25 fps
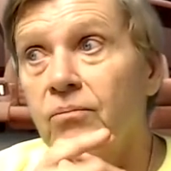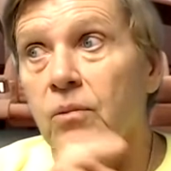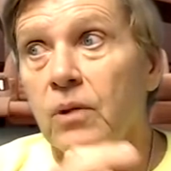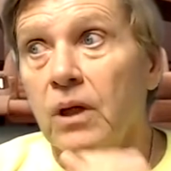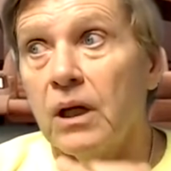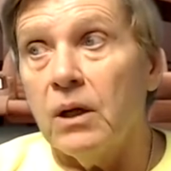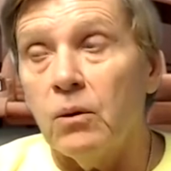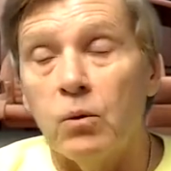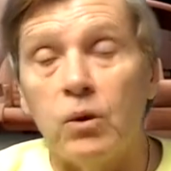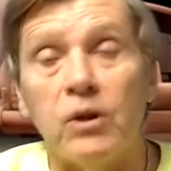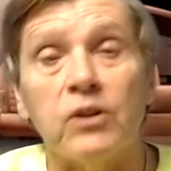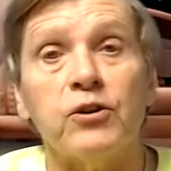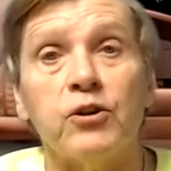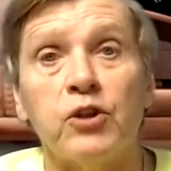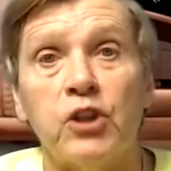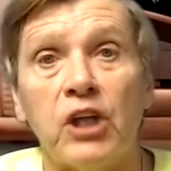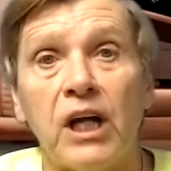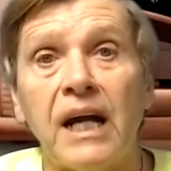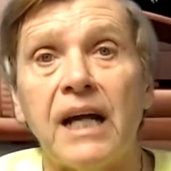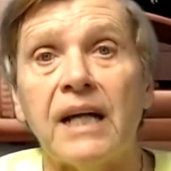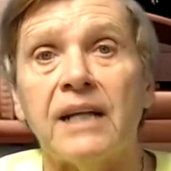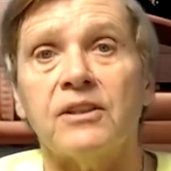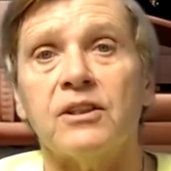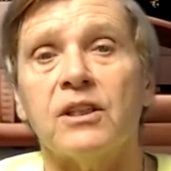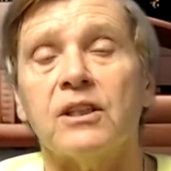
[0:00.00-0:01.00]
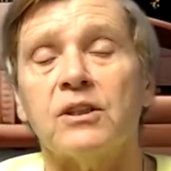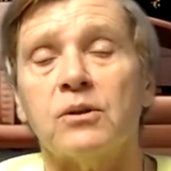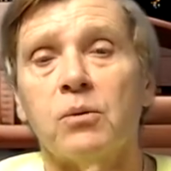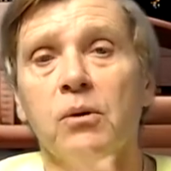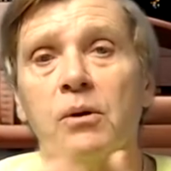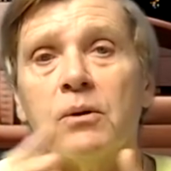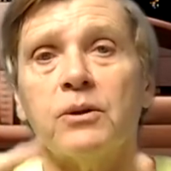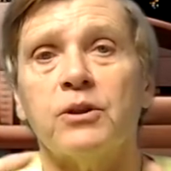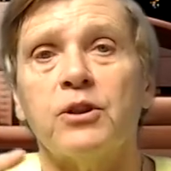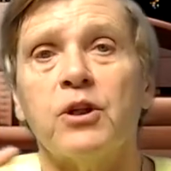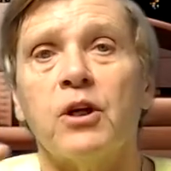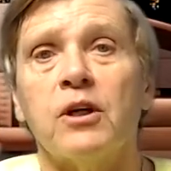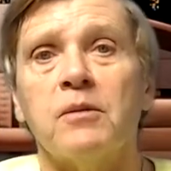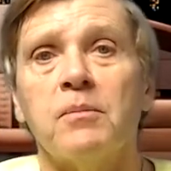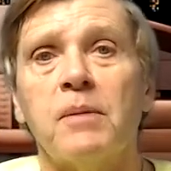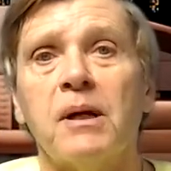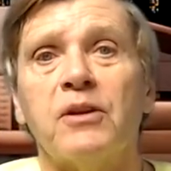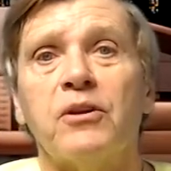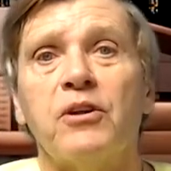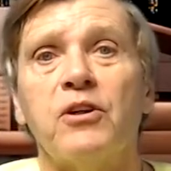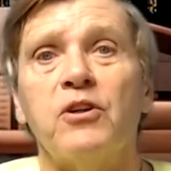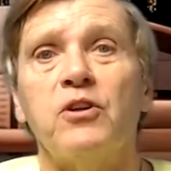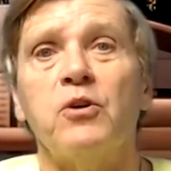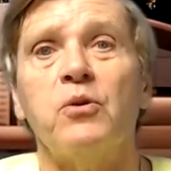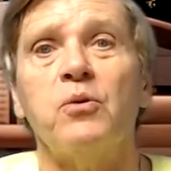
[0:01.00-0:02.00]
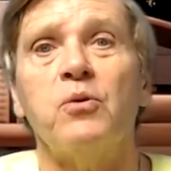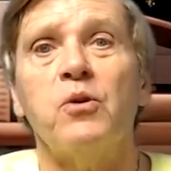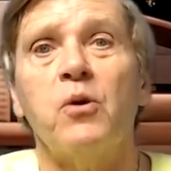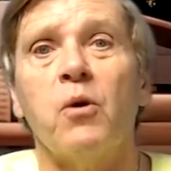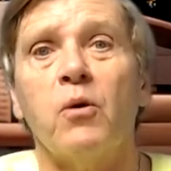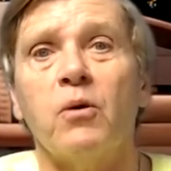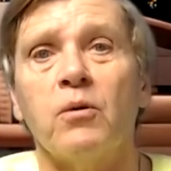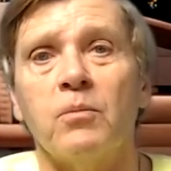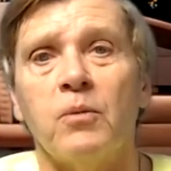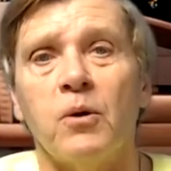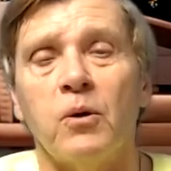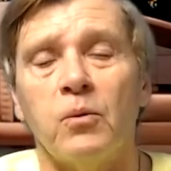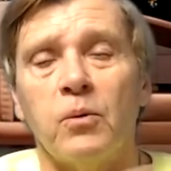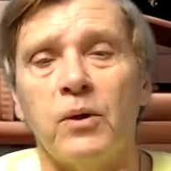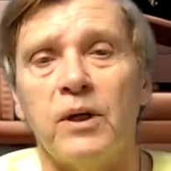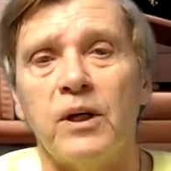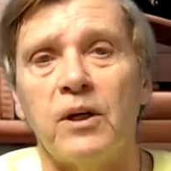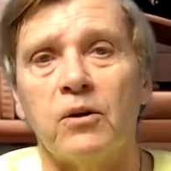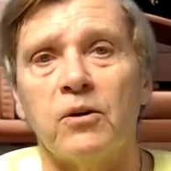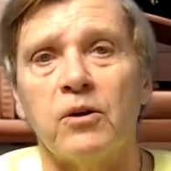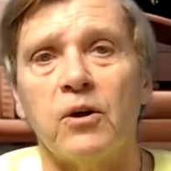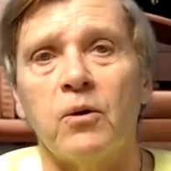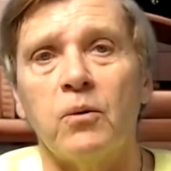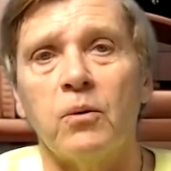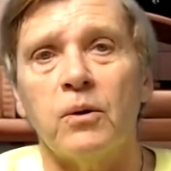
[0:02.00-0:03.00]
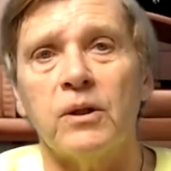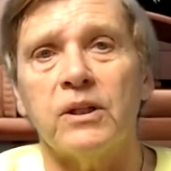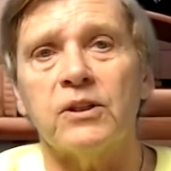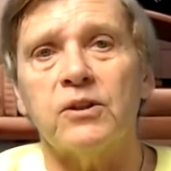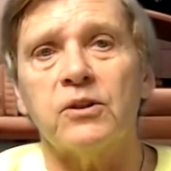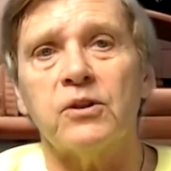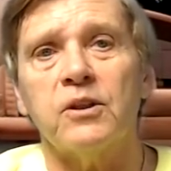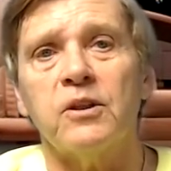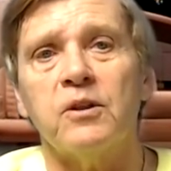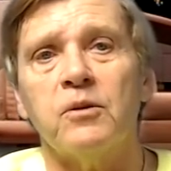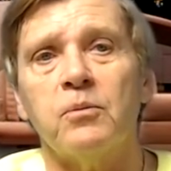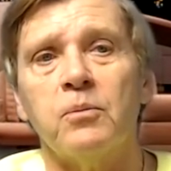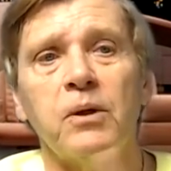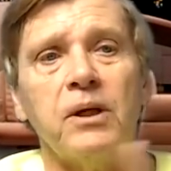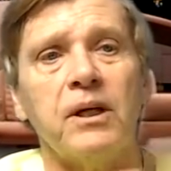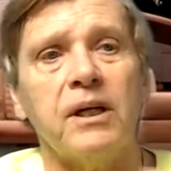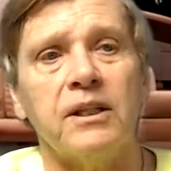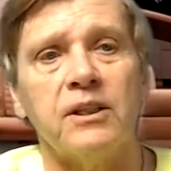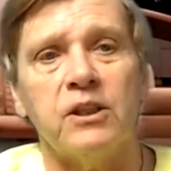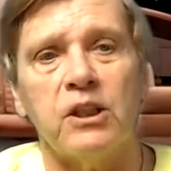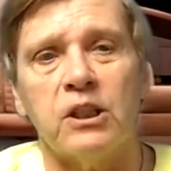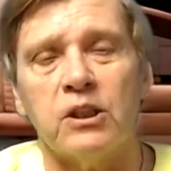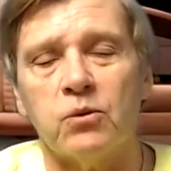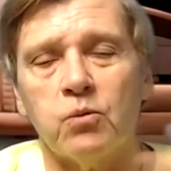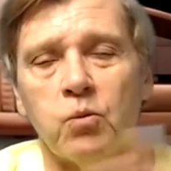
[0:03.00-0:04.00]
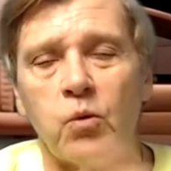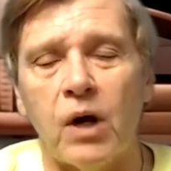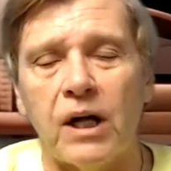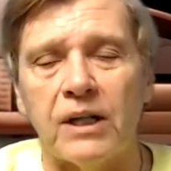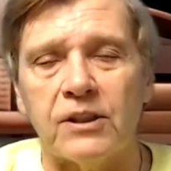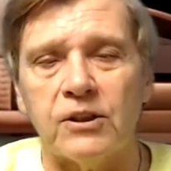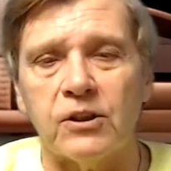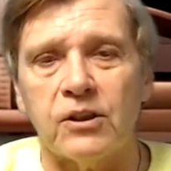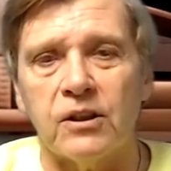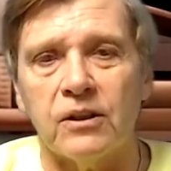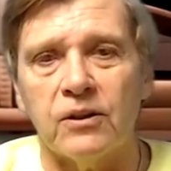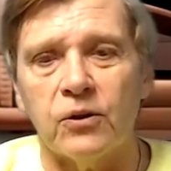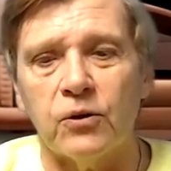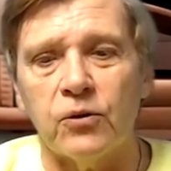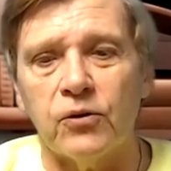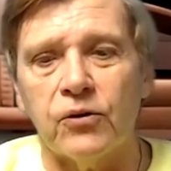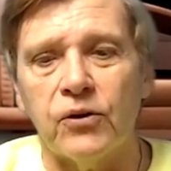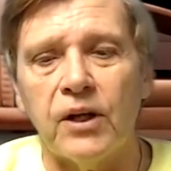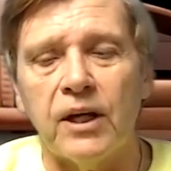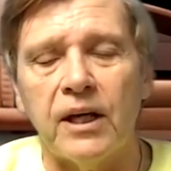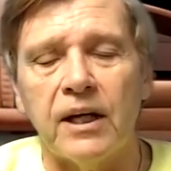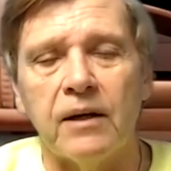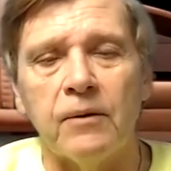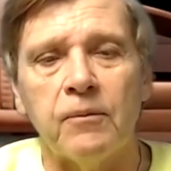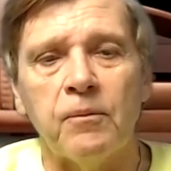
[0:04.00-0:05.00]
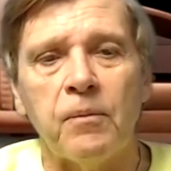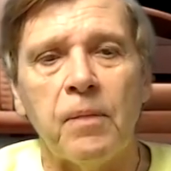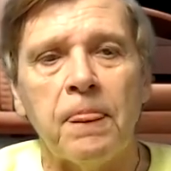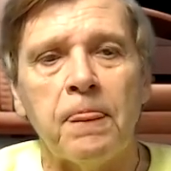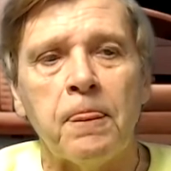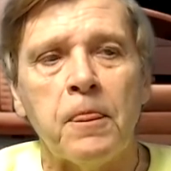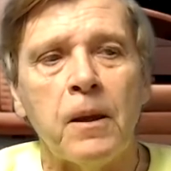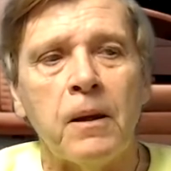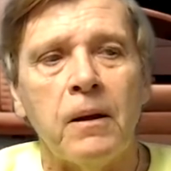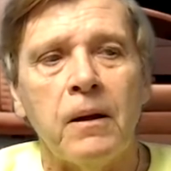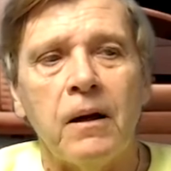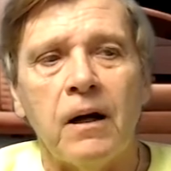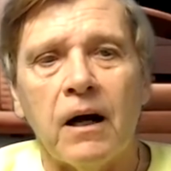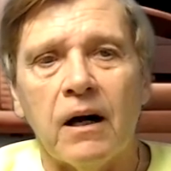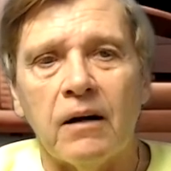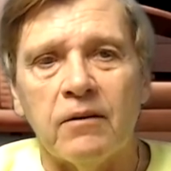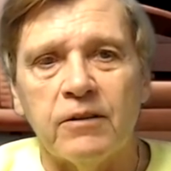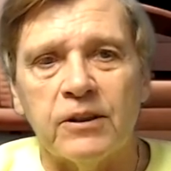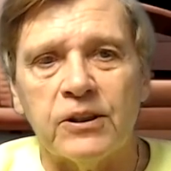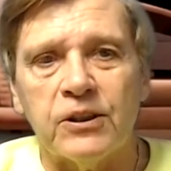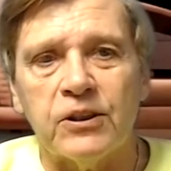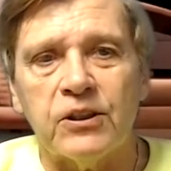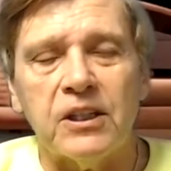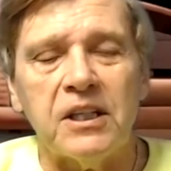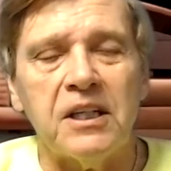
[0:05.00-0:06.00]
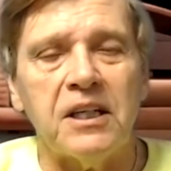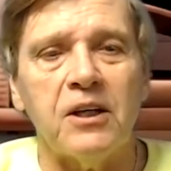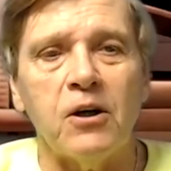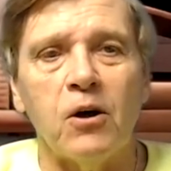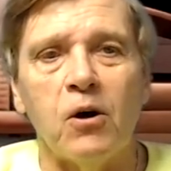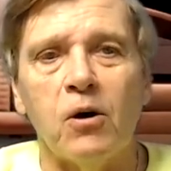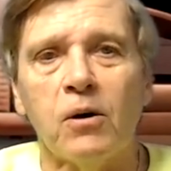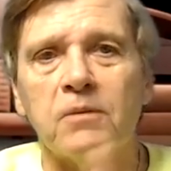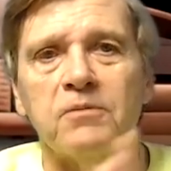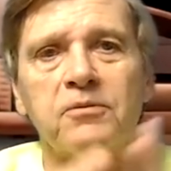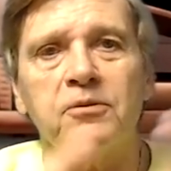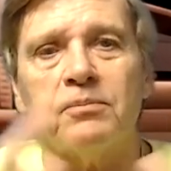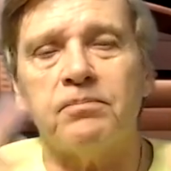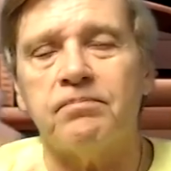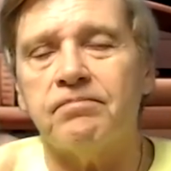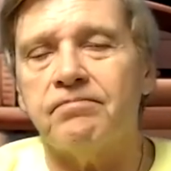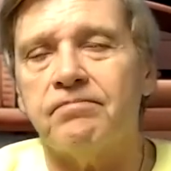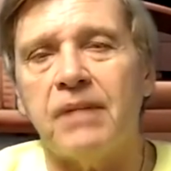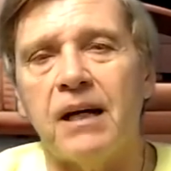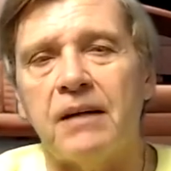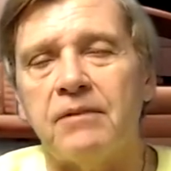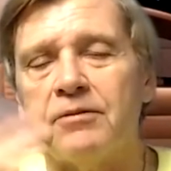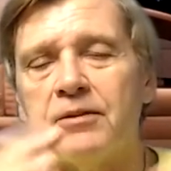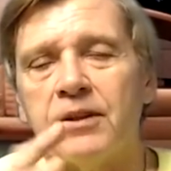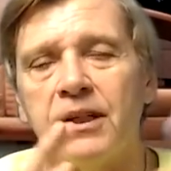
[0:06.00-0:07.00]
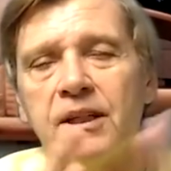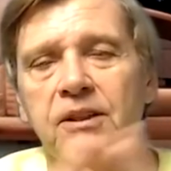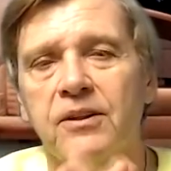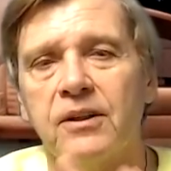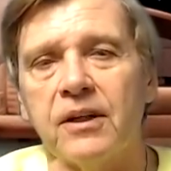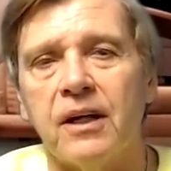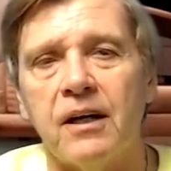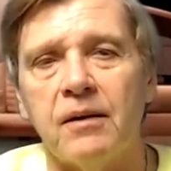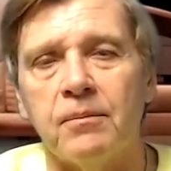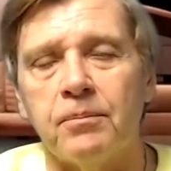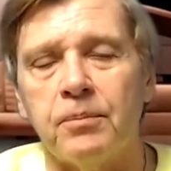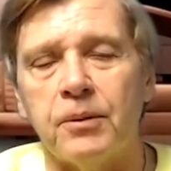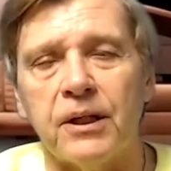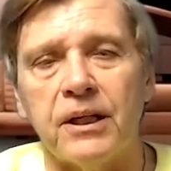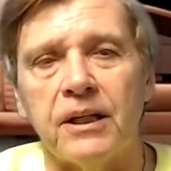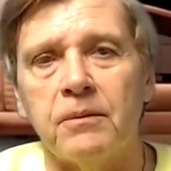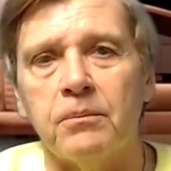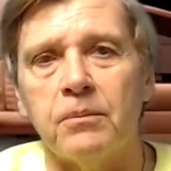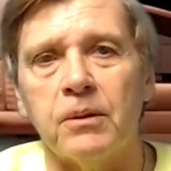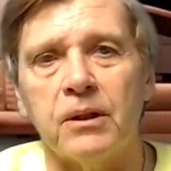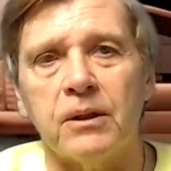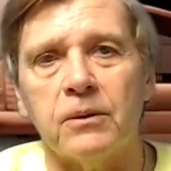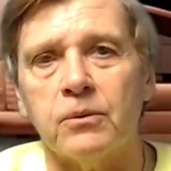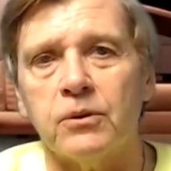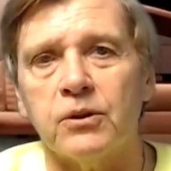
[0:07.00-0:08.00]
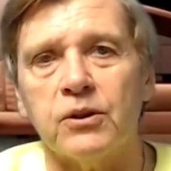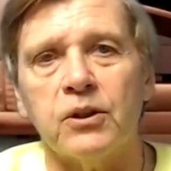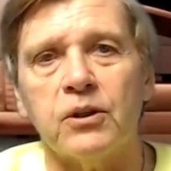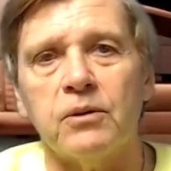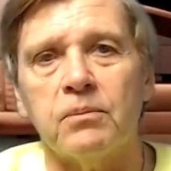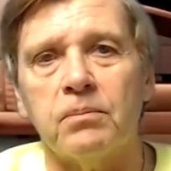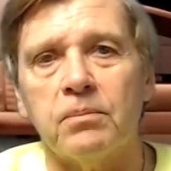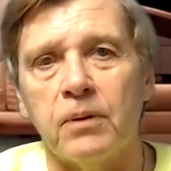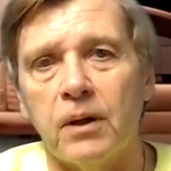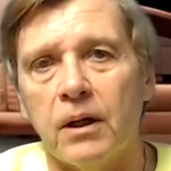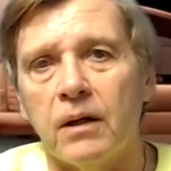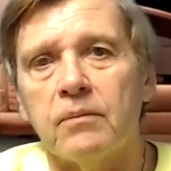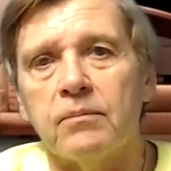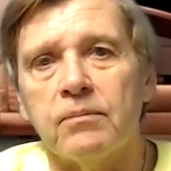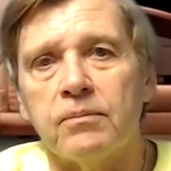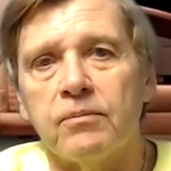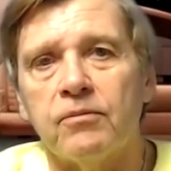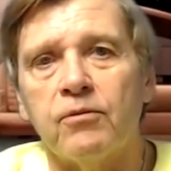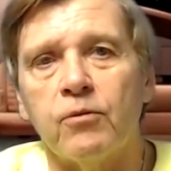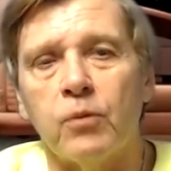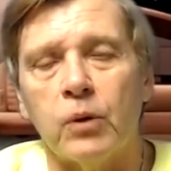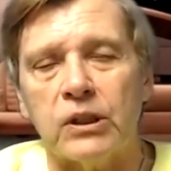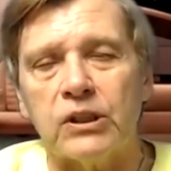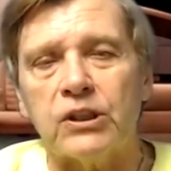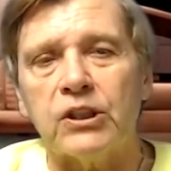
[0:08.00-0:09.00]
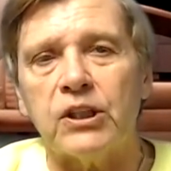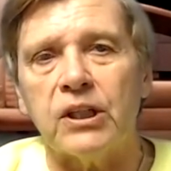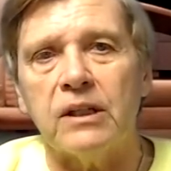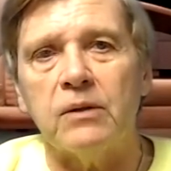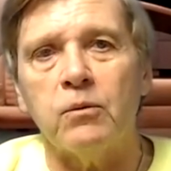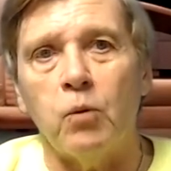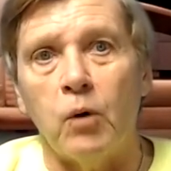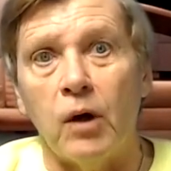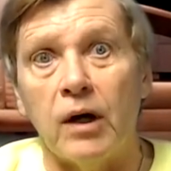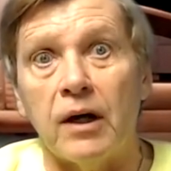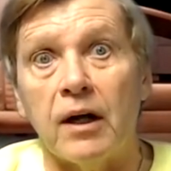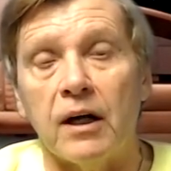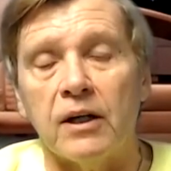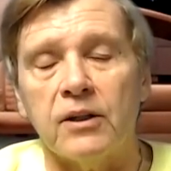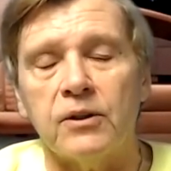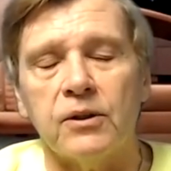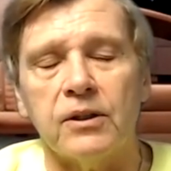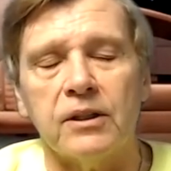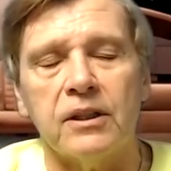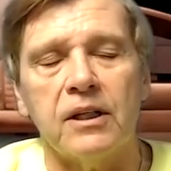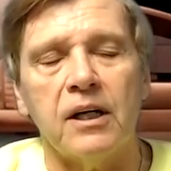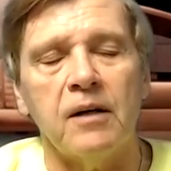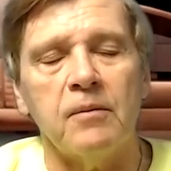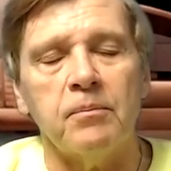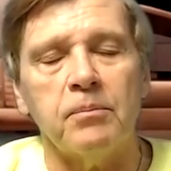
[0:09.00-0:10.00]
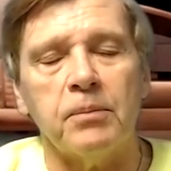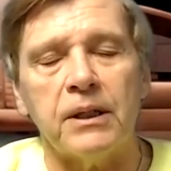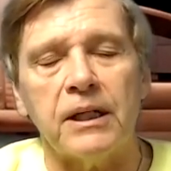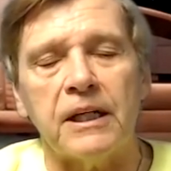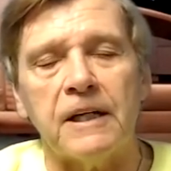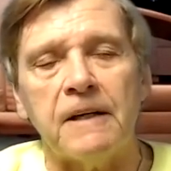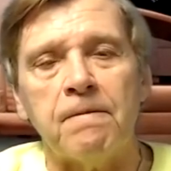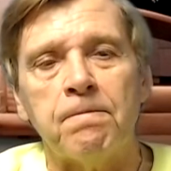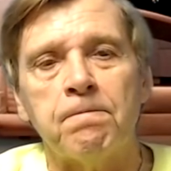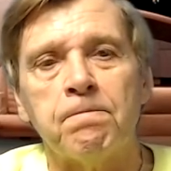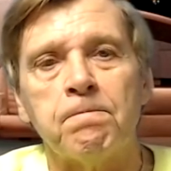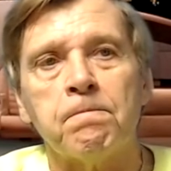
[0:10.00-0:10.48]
will change. That's why we talk about the new normal. We don't know what it's going to be. I just watched a little thing of a CEO of, I forget the company, but it was a Fortune 100 company.